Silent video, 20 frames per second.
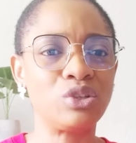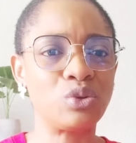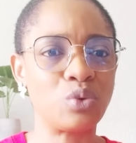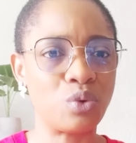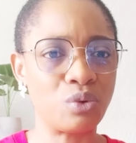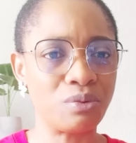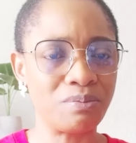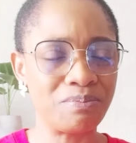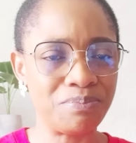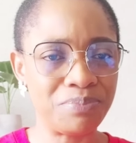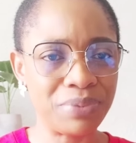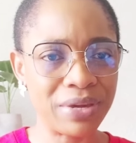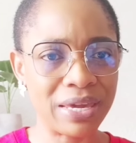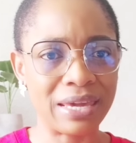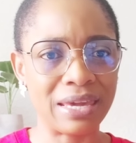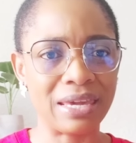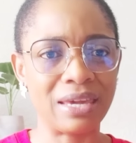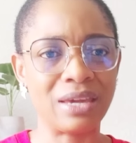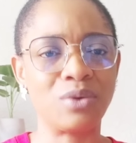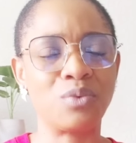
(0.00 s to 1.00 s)
you
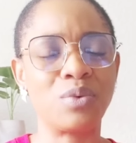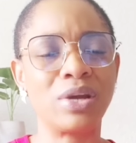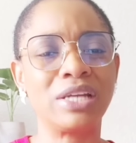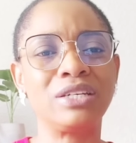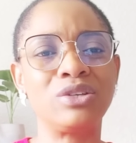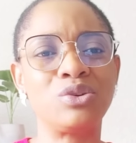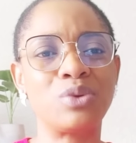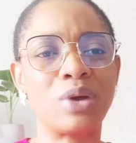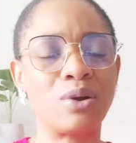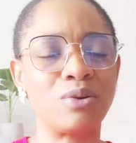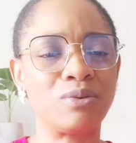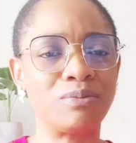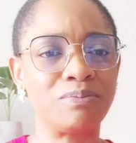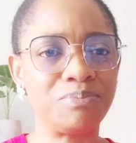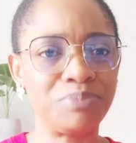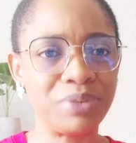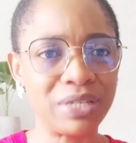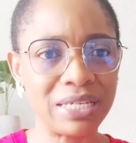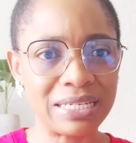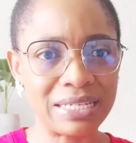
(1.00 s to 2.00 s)
obey, when you are
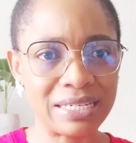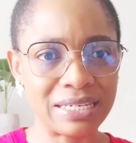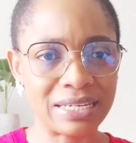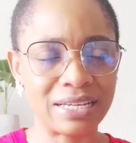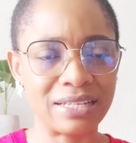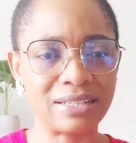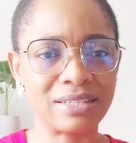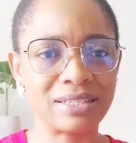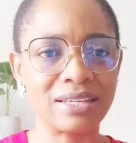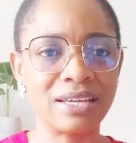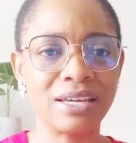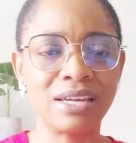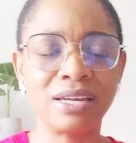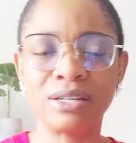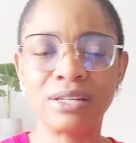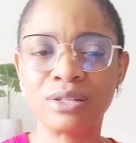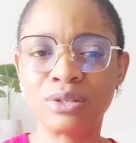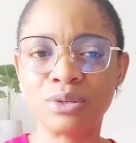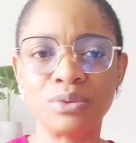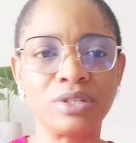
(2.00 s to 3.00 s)
obedient
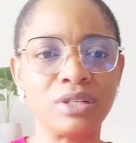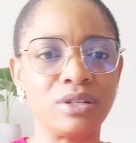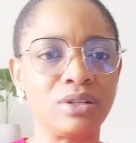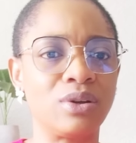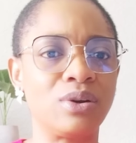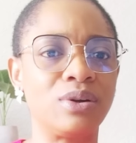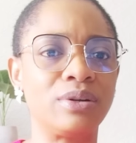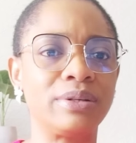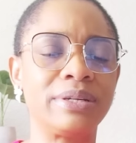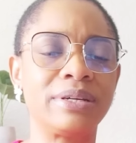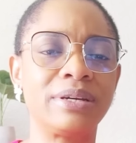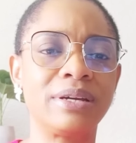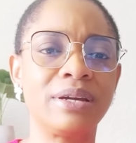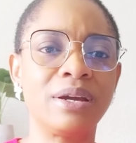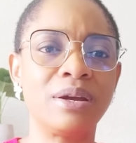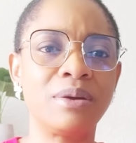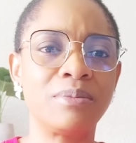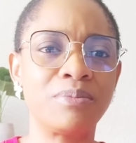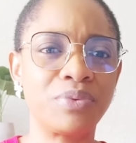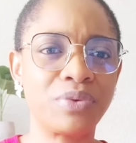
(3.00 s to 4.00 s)
to the Lord.
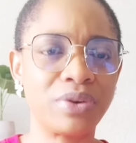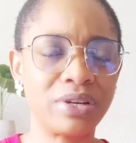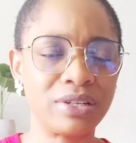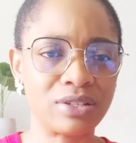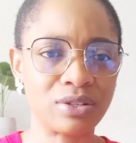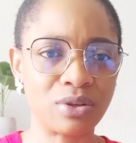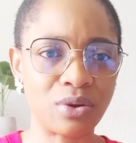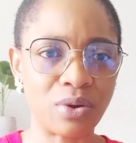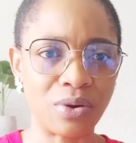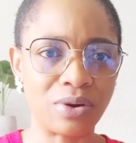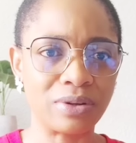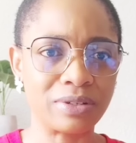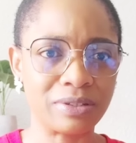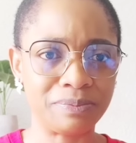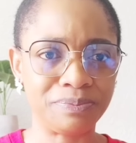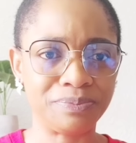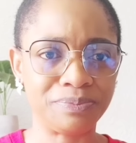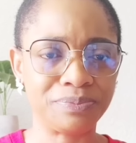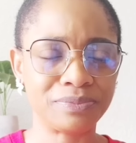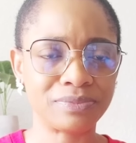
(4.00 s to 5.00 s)
Praise God.
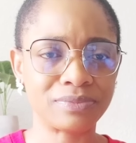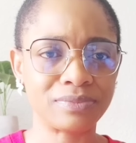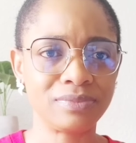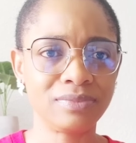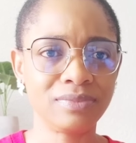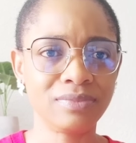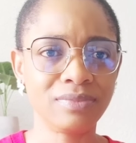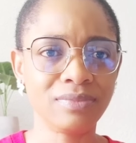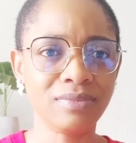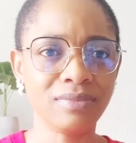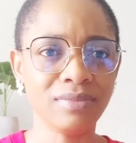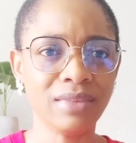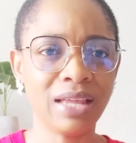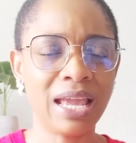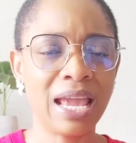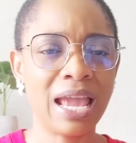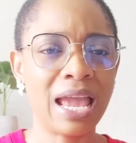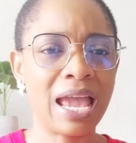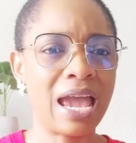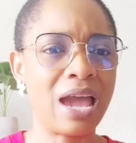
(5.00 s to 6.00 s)

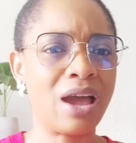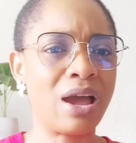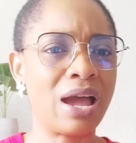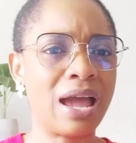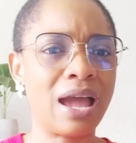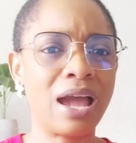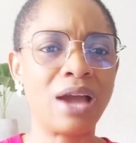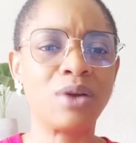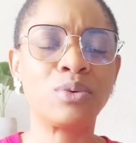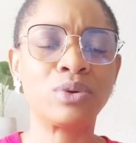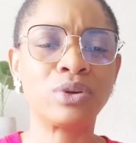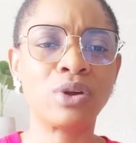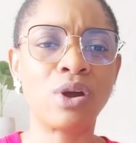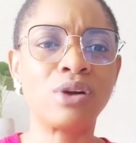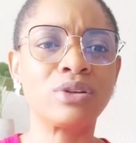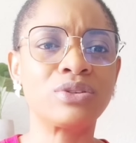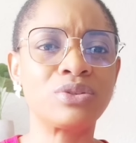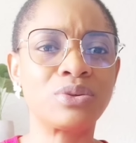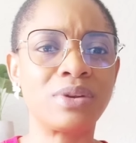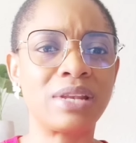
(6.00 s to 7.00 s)
I would
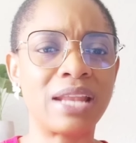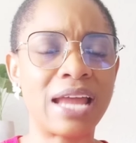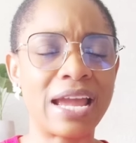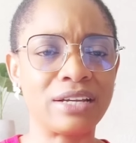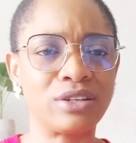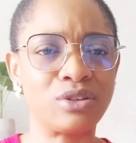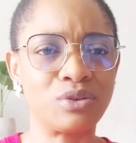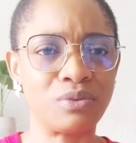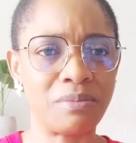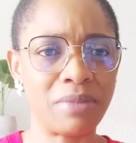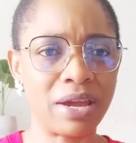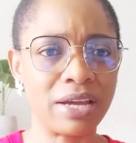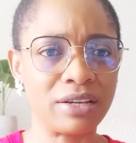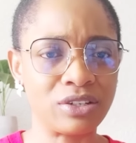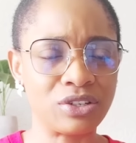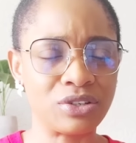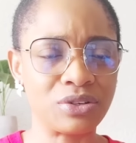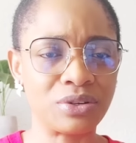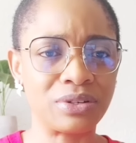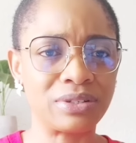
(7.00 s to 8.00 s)
also like to
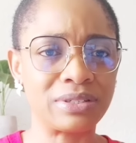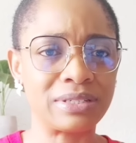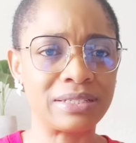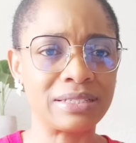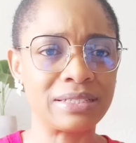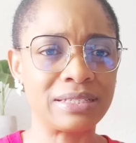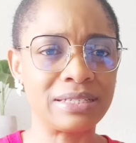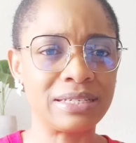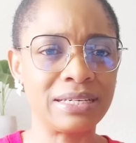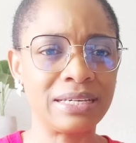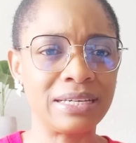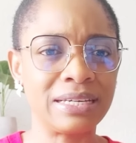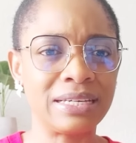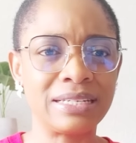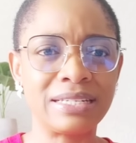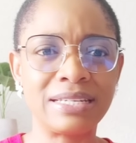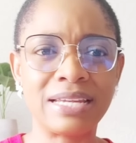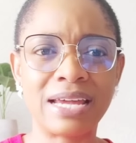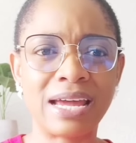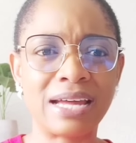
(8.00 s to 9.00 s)
mention
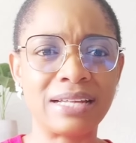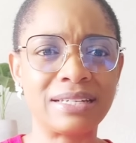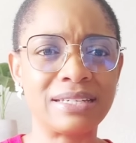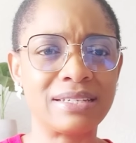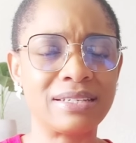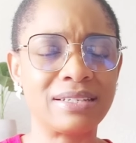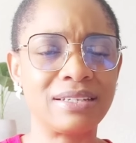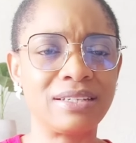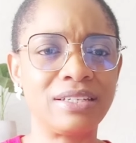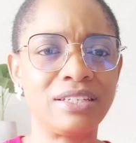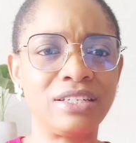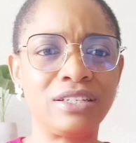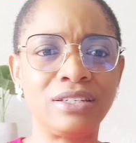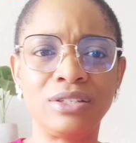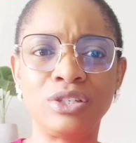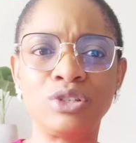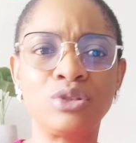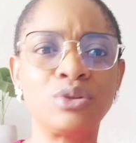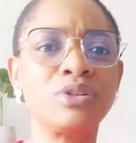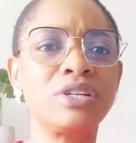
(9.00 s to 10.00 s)
that
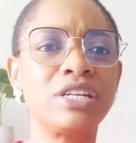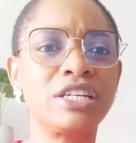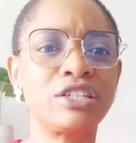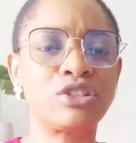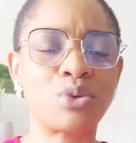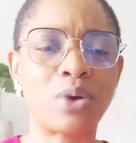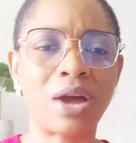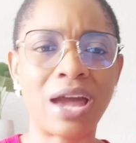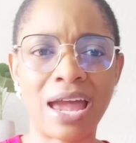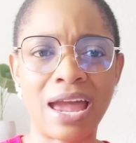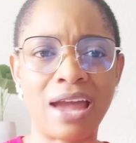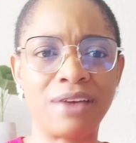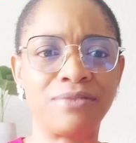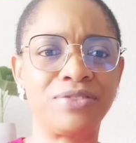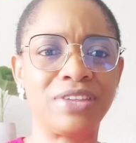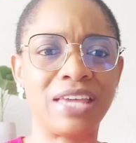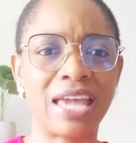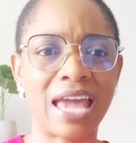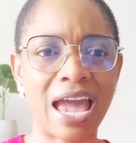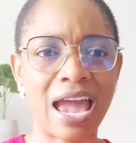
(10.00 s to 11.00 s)
you don't need to have
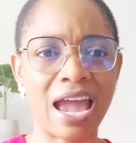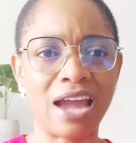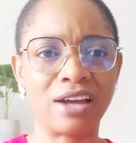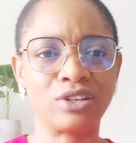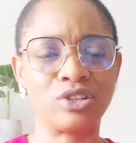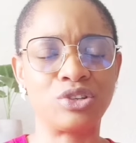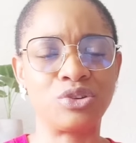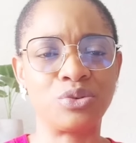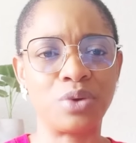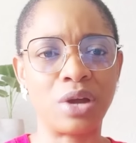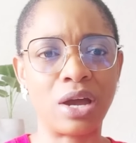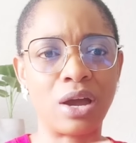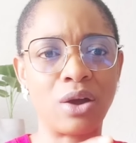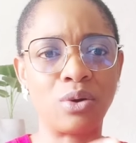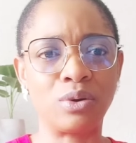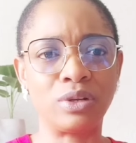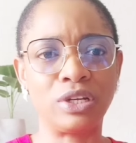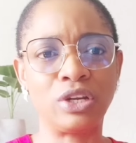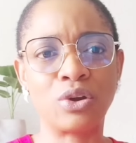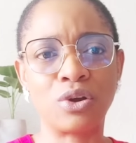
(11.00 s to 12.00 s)
the actual
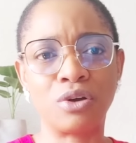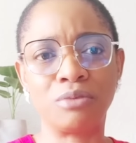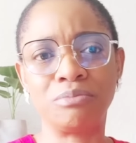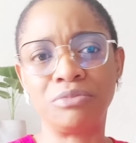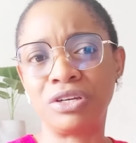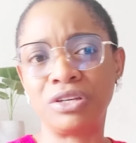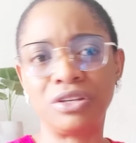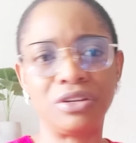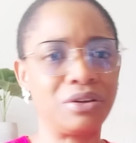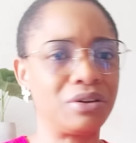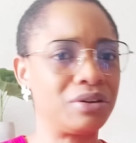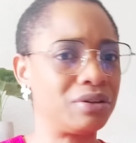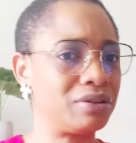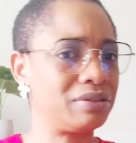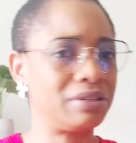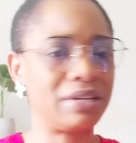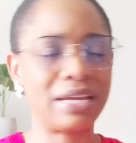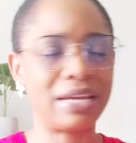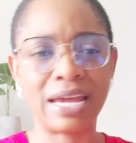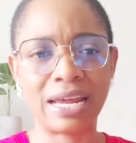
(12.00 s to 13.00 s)
Holy
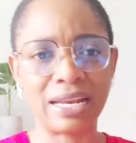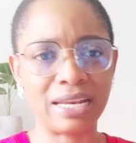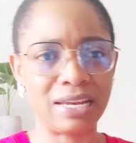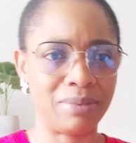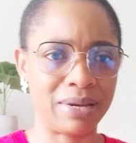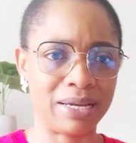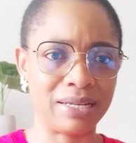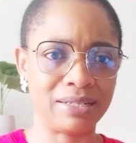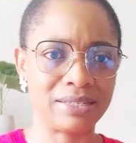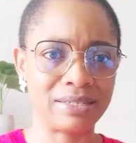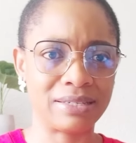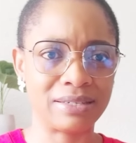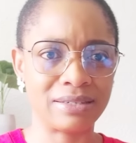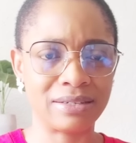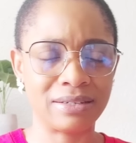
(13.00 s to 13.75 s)
Communion element.